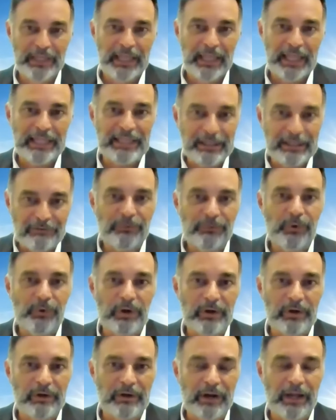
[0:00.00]
And
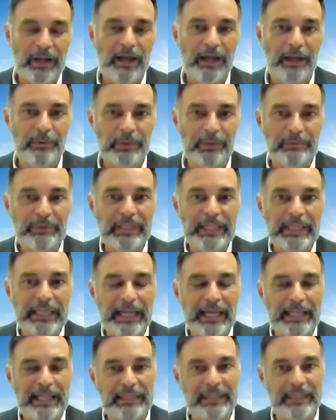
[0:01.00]
therefore we really
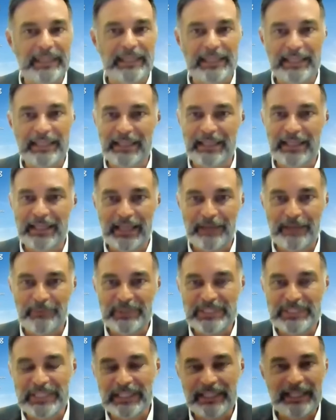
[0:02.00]
kind of think we
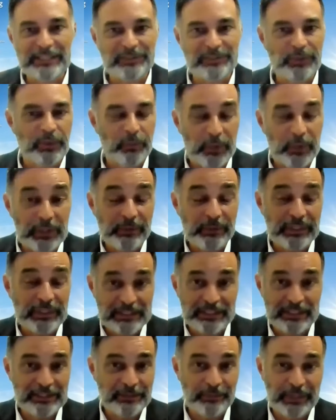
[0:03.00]
see a lot of sort of win-win
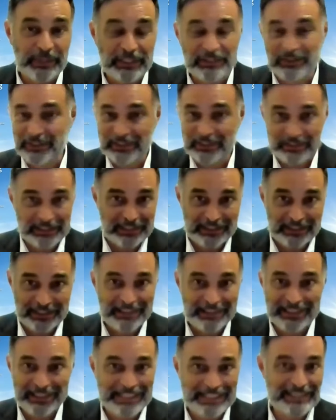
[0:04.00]
situations
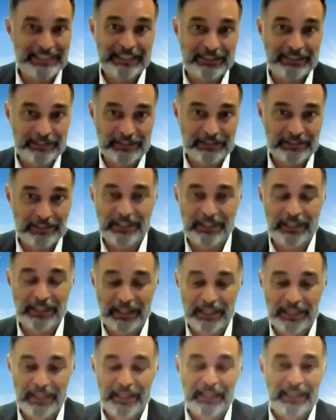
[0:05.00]
in these yields.
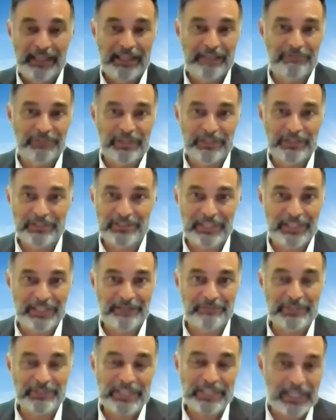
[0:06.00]
If there's a
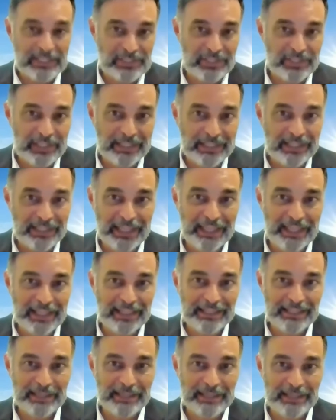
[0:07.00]
recession,
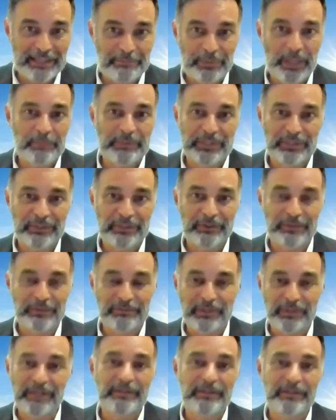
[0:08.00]
then they probably do
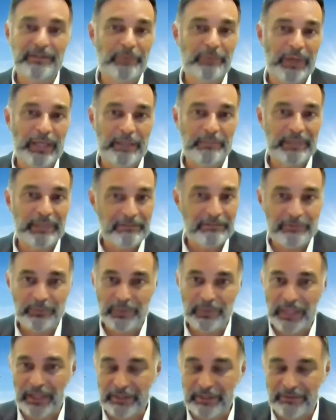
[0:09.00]
very well, but
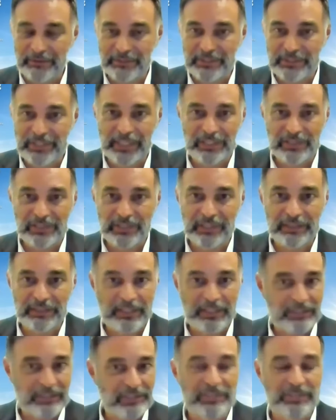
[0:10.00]
even without a
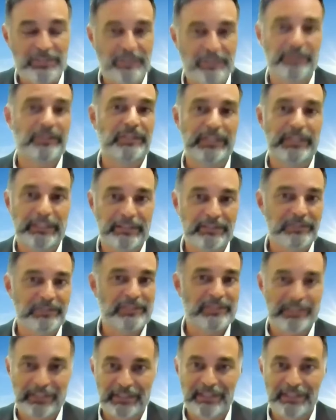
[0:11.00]
recession, there's just good
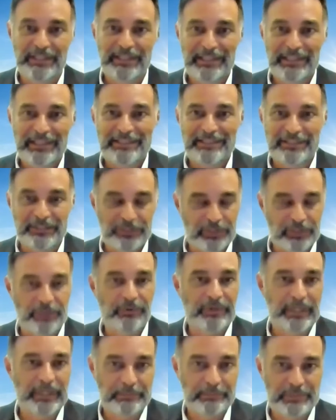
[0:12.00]
yields to
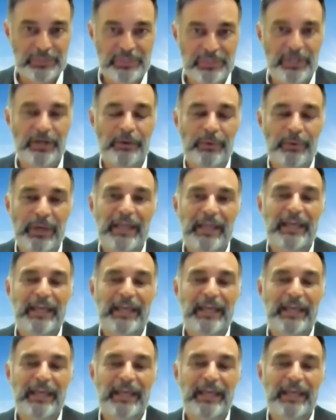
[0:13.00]
cream. So